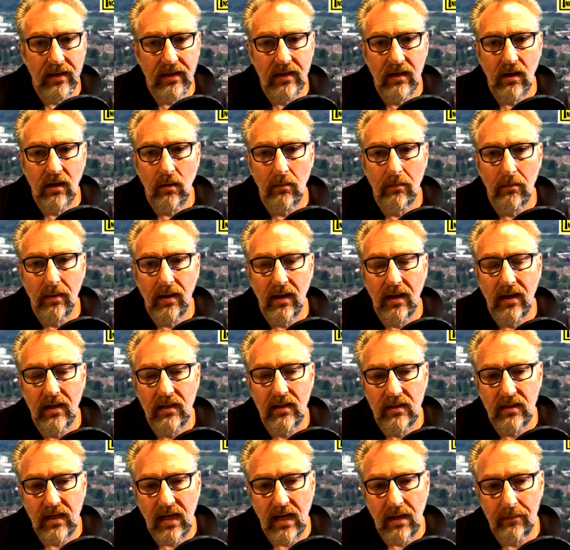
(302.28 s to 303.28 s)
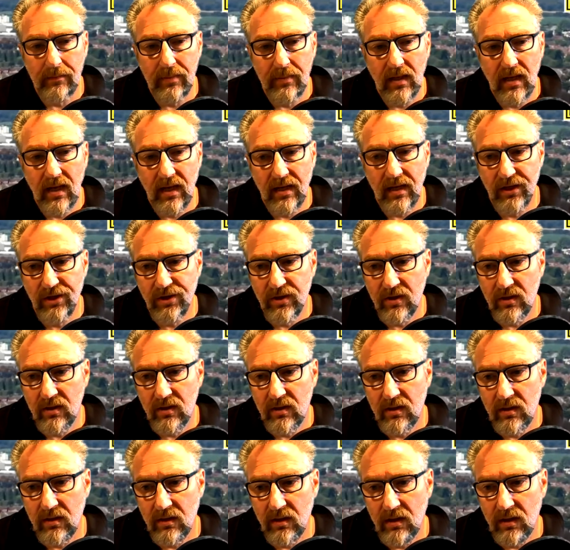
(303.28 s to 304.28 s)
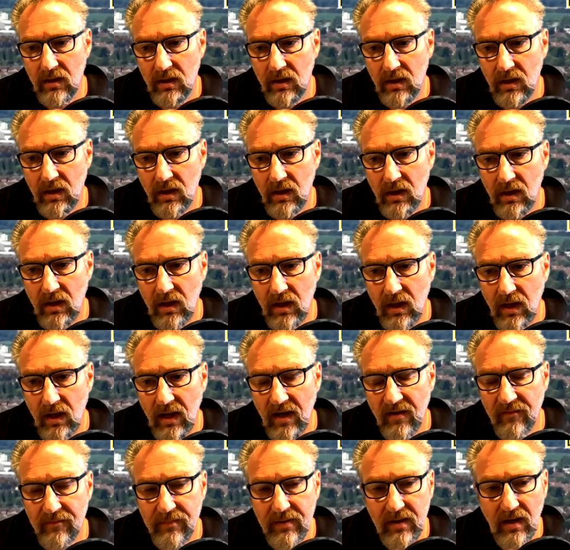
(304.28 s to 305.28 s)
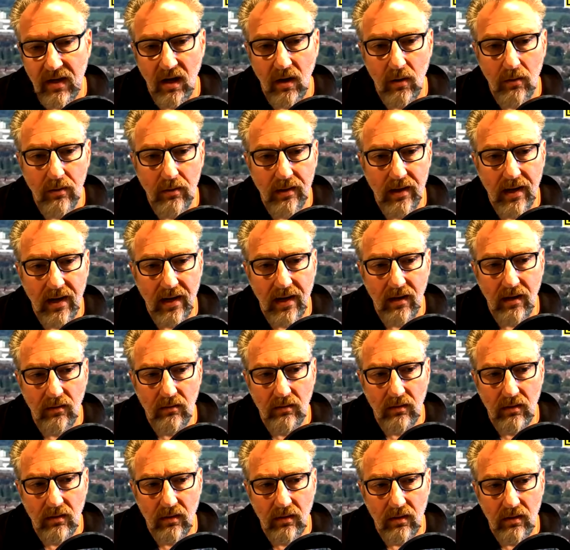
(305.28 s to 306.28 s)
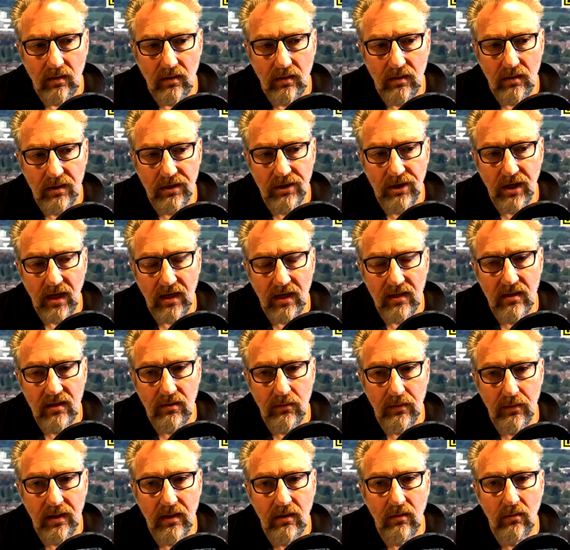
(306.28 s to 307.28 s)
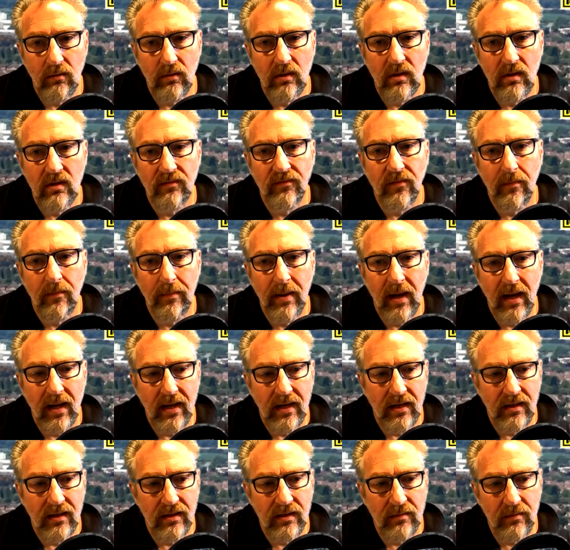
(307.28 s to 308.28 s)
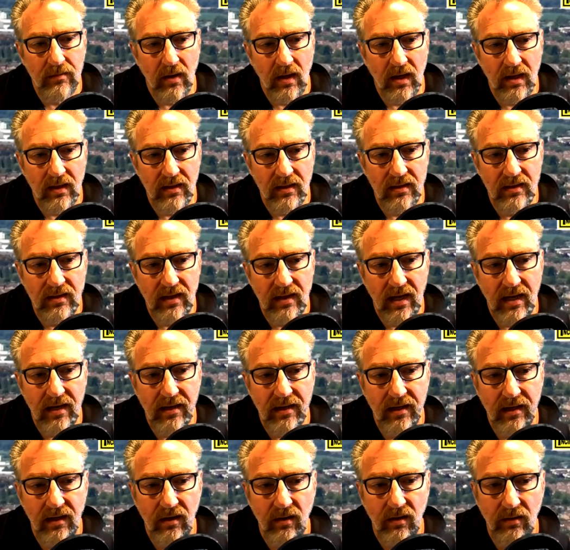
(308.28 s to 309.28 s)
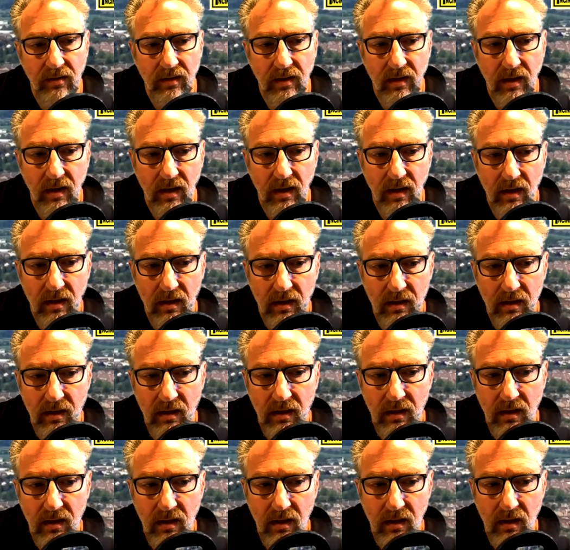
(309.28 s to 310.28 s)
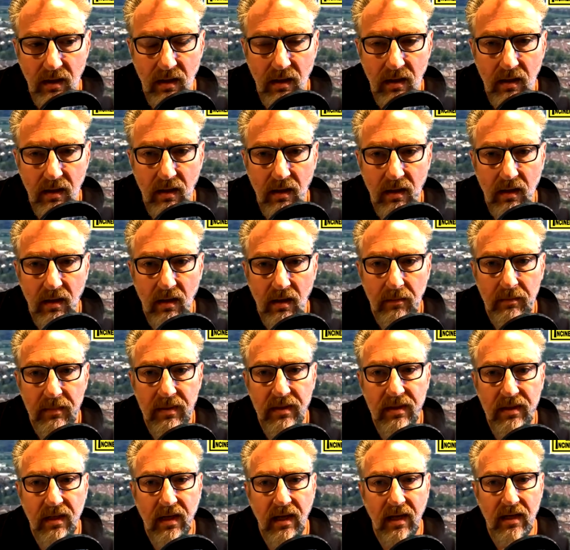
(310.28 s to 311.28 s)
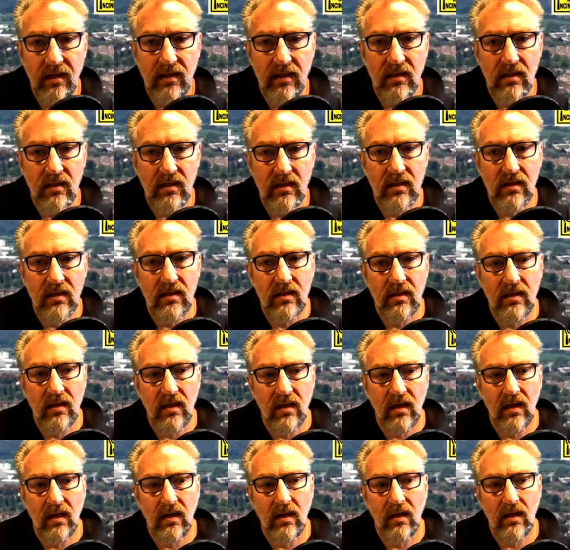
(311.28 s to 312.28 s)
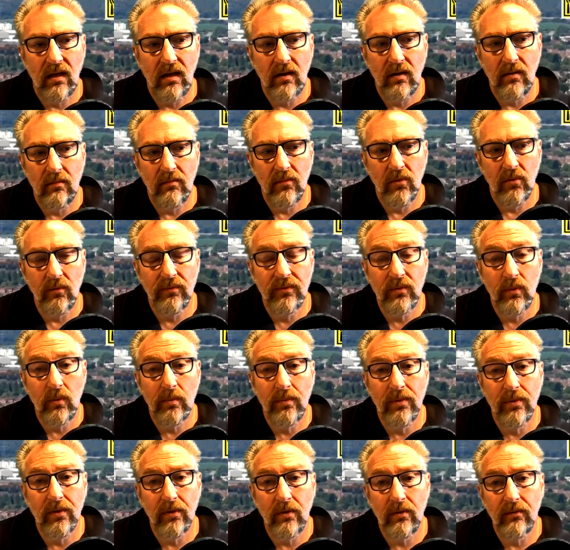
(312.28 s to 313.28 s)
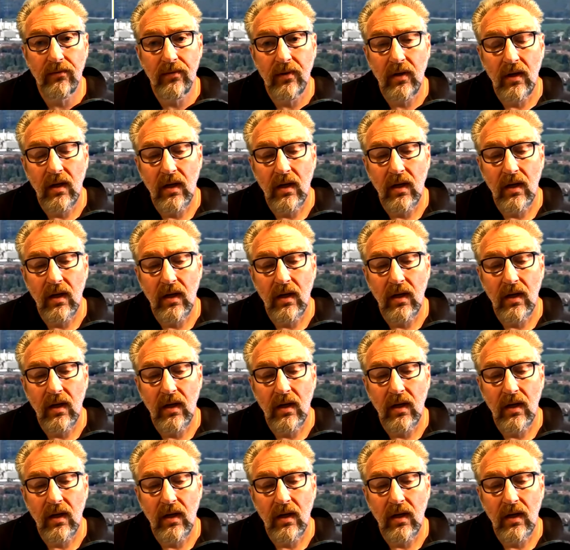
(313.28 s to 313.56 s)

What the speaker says: complex applications have been honed down to just 3/4 of a page is my understanding on Mr. Guest's move to approve.